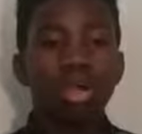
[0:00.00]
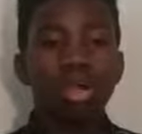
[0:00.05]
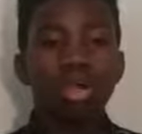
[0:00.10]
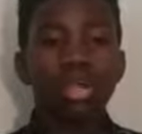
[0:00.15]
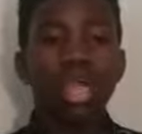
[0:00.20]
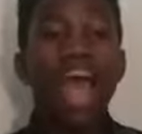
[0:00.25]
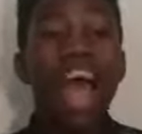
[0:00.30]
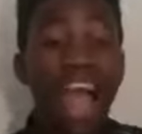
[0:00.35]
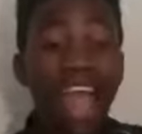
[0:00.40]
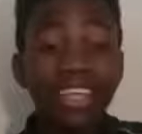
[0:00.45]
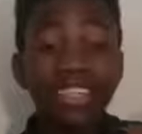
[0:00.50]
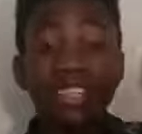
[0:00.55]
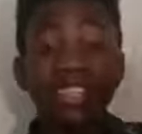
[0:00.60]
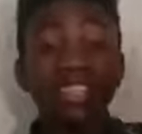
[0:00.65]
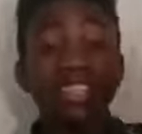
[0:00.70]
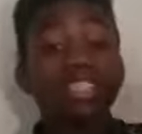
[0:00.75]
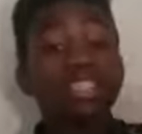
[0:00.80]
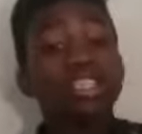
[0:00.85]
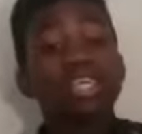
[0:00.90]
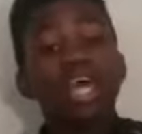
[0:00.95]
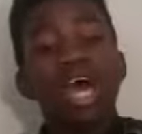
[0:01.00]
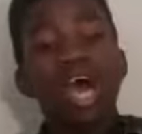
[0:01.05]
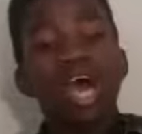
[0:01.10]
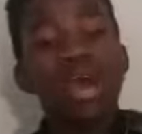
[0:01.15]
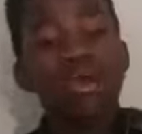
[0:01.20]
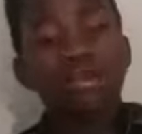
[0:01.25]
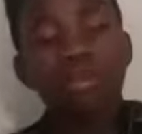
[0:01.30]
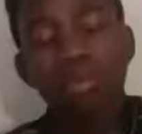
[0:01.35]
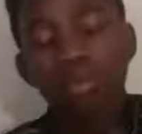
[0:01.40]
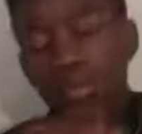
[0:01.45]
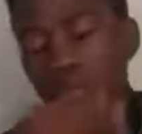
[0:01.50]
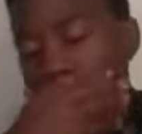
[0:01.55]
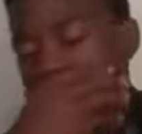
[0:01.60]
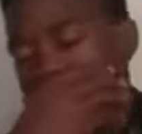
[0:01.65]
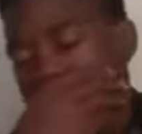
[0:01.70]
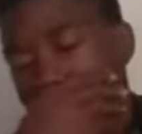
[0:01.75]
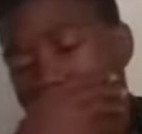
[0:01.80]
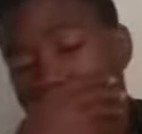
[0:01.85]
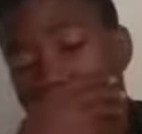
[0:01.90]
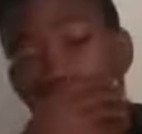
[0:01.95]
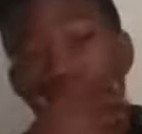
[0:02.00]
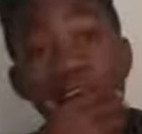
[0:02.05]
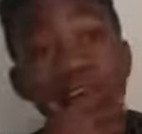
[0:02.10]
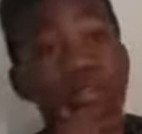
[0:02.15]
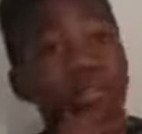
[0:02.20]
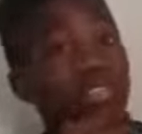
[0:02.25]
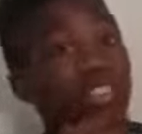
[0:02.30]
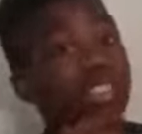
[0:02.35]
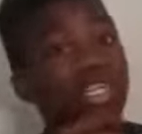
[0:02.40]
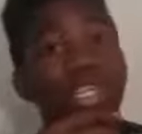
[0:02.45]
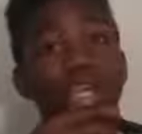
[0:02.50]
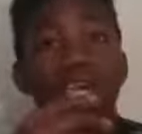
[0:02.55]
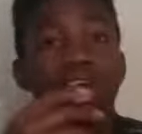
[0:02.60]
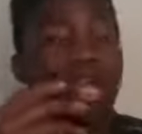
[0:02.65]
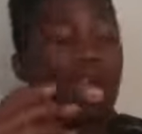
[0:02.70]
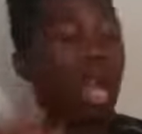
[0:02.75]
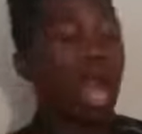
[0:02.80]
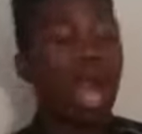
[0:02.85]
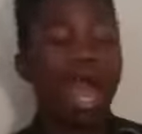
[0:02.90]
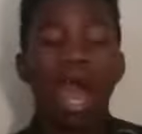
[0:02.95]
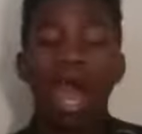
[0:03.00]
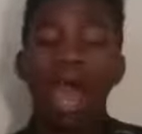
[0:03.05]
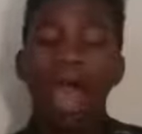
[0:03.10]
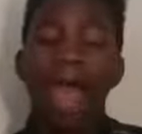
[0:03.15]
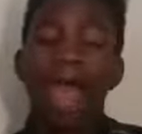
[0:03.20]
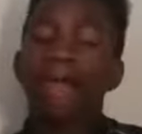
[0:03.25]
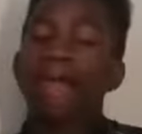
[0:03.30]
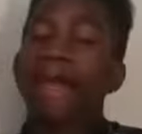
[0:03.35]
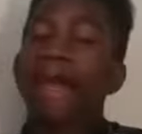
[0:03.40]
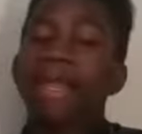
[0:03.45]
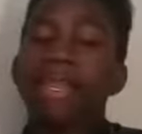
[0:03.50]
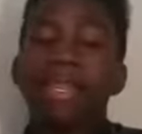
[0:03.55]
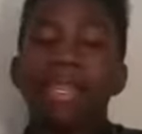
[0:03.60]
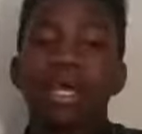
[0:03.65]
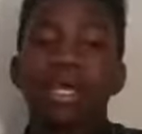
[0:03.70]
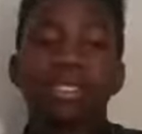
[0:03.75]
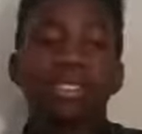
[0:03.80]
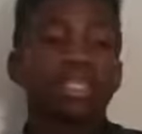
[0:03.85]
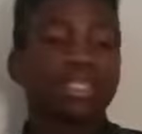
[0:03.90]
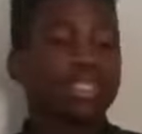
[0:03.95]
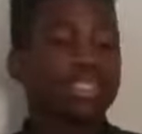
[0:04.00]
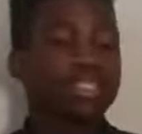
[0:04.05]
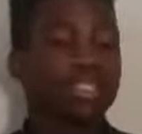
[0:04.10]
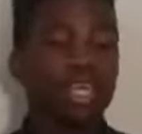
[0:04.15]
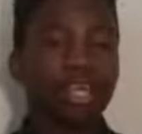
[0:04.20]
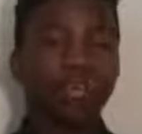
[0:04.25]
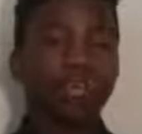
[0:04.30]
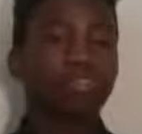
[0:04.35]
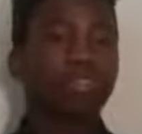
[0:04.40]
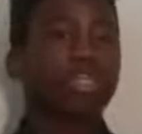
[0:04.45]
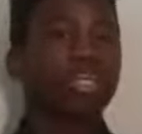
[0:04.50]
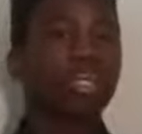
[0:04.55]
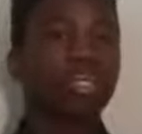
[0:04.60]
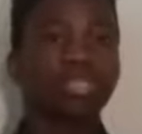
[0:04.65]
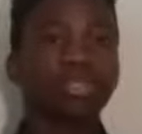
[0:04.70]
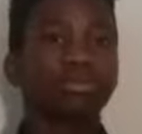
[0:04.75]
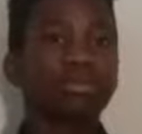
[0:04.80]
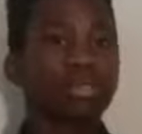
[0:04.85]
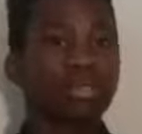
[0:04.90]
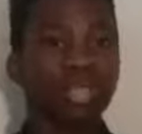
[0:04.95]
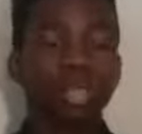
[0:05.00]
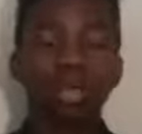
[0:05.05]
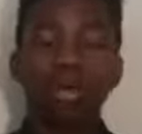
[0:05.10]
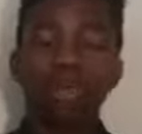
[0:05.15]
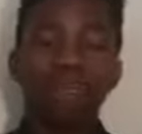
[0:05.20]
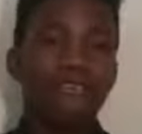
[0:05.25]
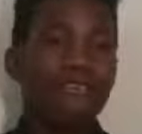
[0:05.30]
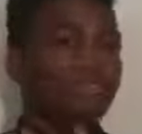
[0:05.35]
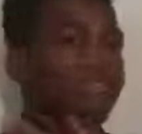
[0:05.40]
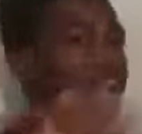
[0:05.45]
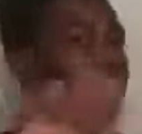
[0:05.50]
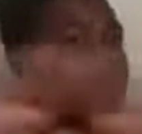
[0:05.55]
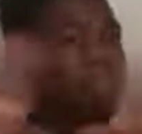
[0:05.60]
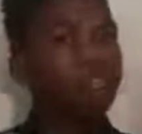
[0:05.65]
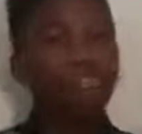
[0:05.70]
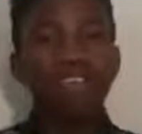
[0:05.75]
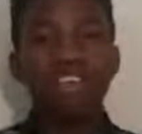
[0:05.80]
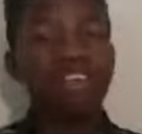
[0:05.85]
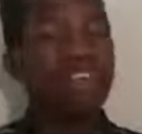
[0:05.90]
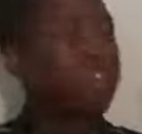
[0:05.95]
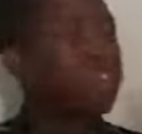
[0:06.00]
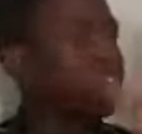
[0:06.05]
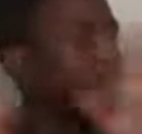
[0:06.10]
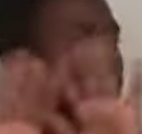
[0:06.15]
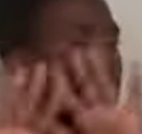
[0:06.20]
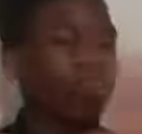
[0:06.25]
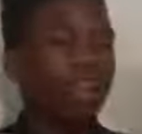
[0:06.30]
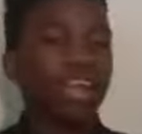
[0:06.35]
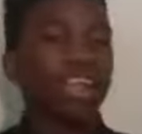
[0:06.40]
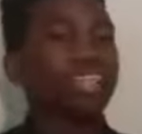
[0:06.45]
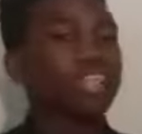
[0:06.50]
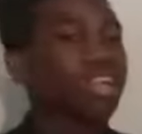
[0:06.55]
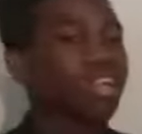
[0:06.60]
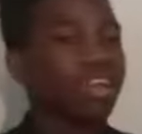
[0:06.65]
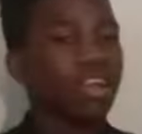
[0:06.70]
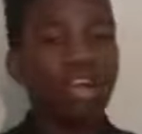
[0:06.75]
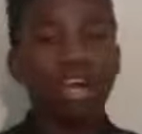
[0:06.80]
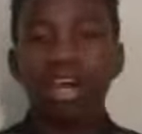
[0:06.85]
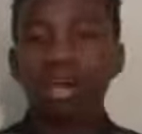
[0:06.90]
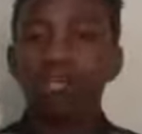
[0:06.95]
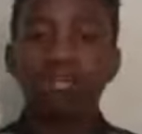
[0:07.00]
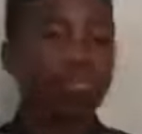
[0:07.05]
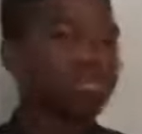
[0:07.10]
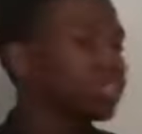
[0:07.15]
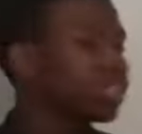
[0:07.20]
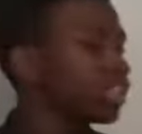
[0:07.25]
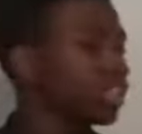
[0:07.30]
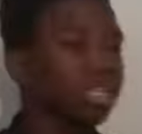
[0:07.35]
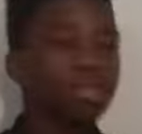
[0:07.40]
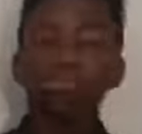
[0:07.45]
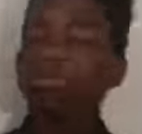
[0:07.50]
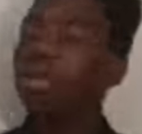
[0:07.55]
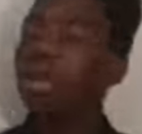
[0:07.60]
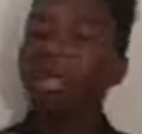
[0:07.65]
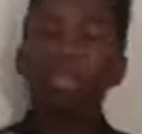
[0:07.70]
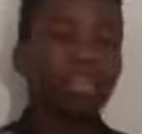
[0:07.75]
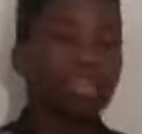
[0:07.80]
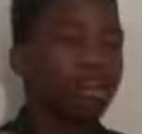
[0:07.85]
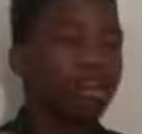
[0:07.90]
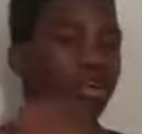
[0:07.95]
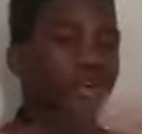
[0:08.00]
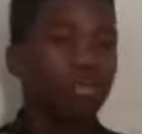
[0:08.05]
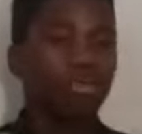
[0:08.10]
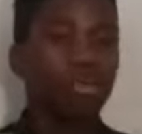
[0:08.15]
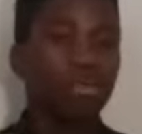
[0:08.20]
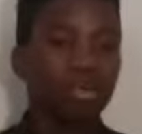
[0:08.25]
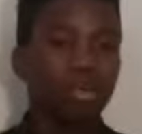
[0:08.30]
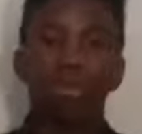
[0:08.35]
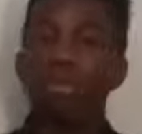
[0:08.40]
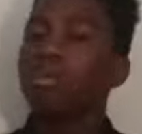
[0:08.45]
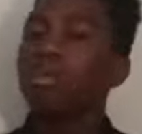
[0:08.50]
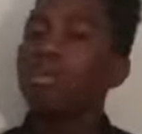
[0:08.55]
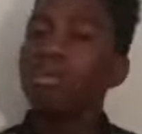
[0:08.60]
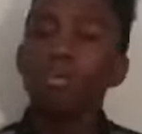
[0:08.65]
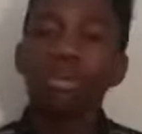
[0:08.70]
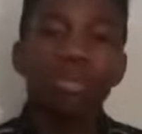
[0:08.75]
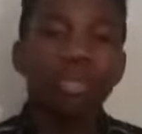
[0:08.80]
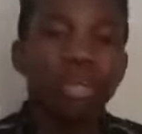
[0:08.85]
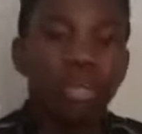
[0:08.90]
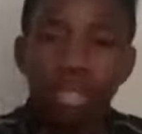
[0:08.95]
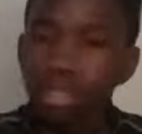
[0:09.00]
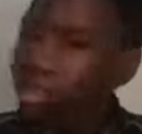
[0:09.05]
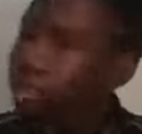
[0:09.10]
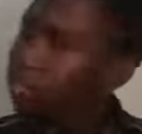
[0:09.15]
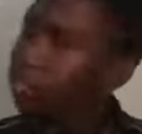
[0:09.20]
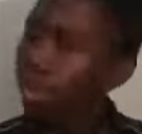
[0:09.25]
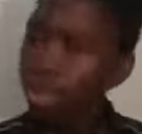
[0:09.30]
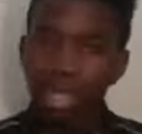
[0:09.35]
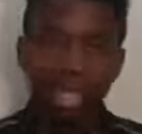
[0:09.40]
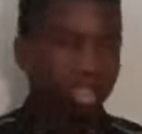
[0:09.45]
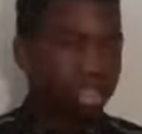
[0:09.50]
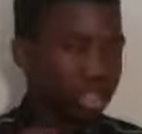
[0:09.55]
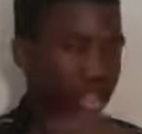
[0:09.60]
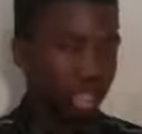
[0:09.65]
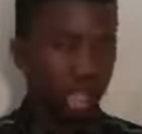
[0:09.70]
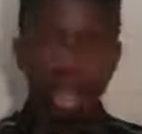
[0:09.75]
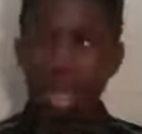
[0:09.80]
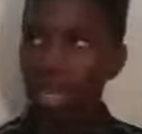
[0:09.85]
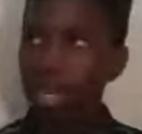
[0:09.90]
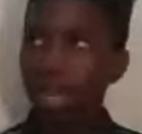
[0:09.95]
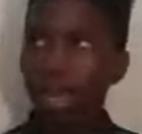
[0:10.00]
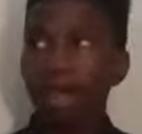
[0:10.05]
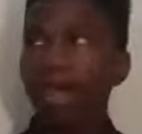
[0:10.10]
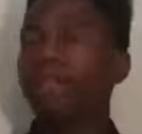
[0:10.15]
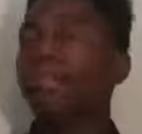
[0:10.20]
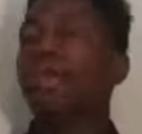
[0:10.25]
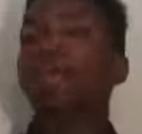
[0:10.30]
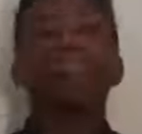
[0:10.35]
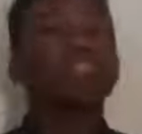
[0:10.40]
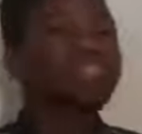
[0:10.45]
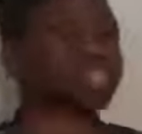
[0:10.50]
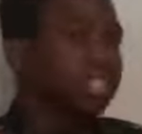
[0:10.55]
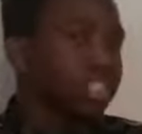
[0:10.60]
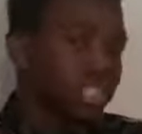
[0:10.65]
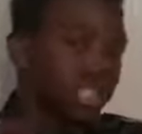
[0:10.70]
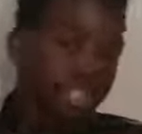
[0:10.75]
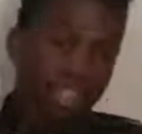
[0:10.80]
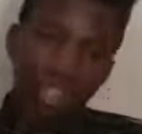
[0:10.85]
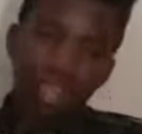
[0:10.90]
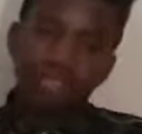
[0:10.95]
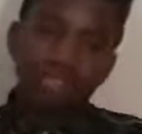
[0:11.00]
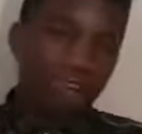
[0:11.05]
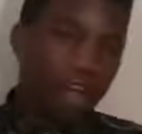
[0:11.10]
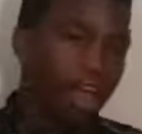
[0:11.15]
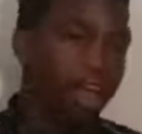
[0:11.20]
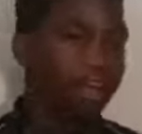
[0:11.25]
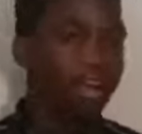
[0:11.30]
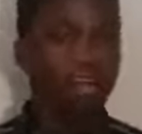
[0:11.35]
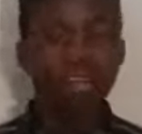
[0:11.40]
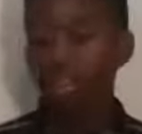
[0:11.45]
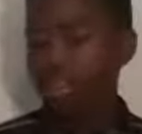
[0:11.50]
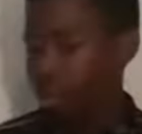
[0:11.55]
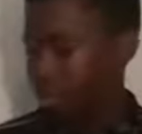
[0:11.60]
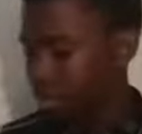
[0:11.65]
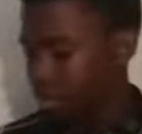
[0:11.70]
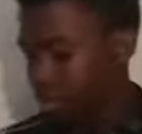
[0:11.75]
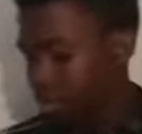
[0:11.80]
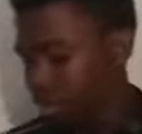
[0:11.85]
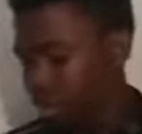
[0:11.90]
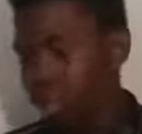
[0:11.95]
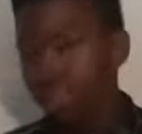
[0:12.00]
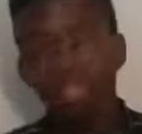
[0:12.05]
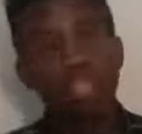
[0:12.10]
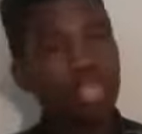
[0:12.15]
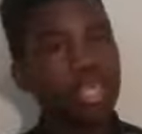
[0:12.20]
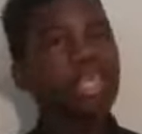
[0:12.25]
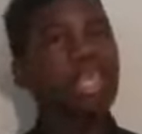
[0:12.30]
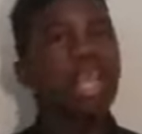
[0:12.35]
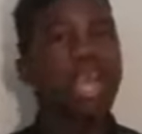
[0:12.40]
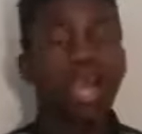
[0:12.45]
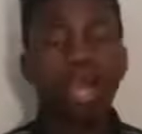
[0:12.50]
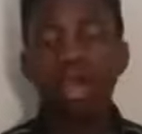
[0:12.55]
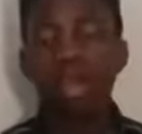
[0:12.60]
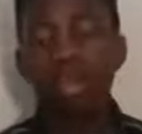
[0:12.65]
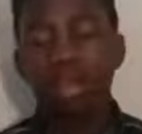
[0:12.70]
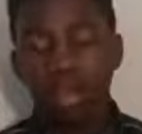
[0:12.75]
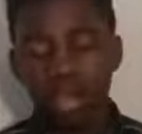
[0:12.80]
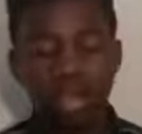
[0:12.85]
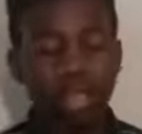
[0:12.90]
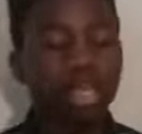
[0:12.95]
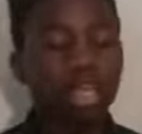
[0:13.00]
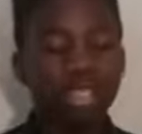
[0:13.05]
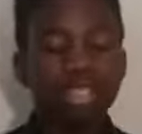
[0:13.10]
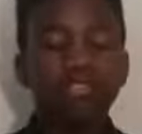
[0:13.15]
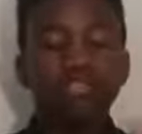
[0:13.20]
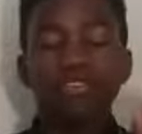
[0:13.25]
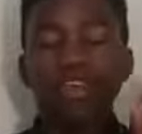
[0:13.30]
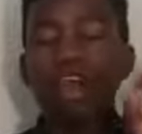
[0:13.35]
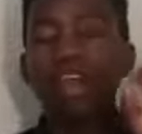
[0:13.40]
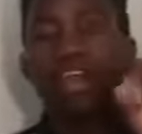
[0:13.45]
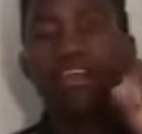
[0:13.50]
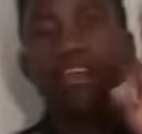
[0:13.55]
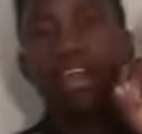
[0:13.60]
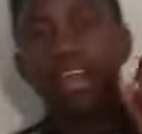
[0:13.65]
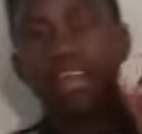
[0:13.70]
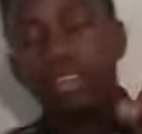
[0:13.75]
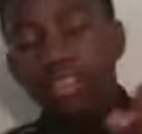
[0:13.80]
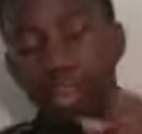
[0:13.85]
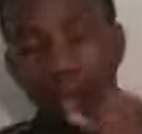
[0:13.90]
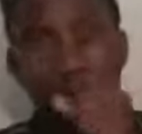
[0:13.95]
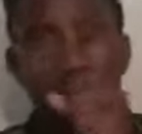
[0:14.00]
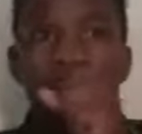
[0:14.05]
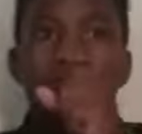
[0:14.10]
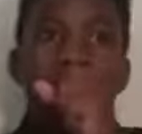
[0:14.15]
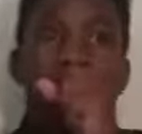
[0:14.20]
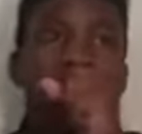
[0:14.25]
guys, that that was lit. I, I got nothing to say. That was 100% um, fire flame flow right there. Um, skip that. No. Space. Yeah, that, that was just legit fire. Yeah, that's fire right there.